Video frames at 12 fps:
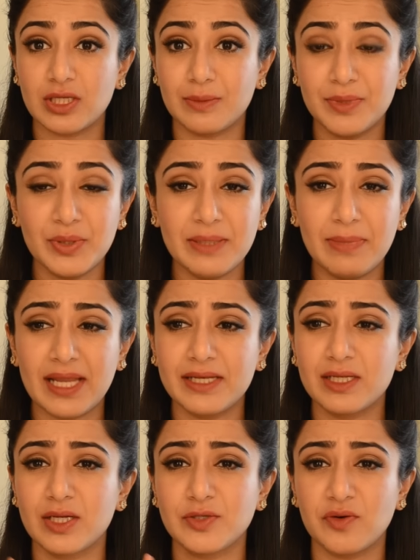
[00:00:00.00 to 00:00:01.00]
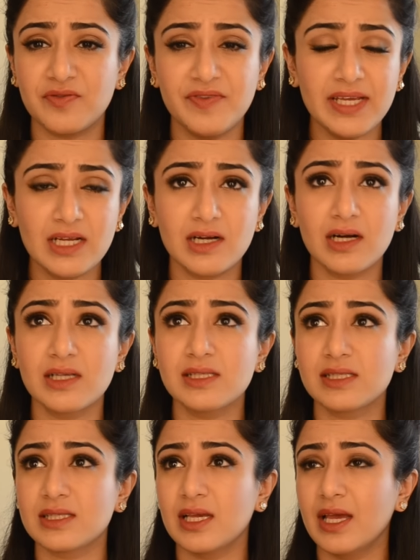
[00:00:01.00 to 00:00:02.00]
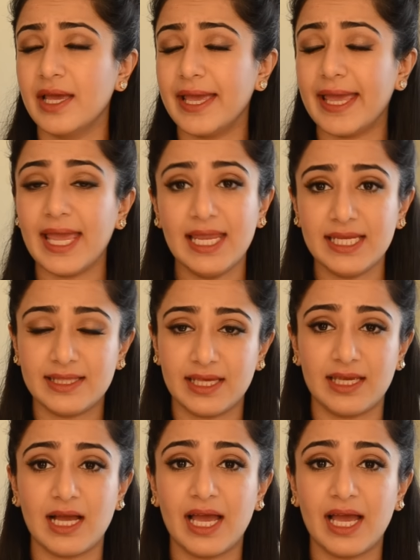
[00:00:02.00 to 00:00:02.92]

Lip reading: a beauty blender, your fingers, anything.